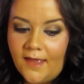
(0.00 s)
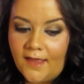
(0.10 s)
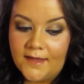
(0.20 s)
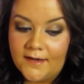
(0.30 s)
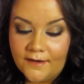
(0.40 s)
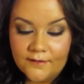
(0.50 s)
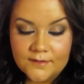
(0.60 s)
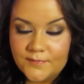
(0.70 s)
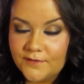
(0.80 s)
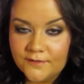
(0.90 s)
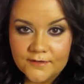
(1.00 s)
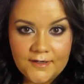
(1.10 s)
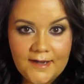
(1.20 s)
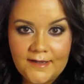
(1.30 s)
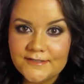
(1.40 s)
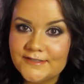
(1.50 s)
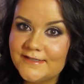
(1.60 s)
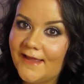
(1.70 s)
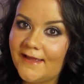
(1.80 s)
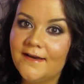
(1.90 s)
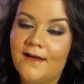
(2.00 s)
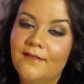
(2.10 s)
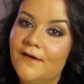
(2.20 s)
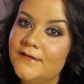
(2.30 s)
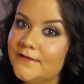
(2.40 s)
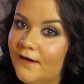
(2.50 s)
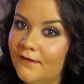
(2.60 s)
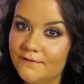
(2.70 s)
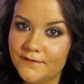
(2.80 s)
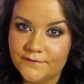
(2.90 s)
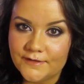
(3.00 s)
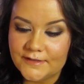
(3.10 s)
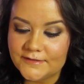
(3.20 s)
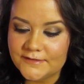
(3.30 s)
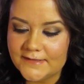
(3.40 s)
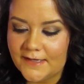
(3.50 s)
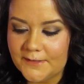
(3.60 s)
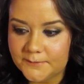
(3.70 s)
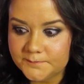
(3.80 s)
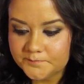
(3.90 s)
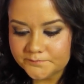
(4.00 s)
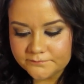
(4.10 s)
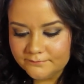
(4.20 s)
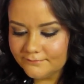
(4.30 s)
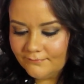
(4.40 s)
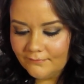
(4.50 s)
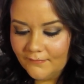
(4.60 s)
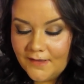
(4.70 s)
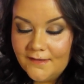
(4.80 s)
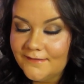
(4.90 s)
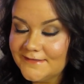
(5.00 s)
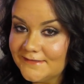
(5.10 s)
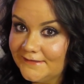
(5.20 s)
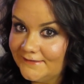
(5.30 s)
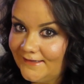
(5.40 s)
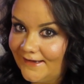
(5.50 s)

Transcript: and our computer crashed and I lost all of the footage. So it's a little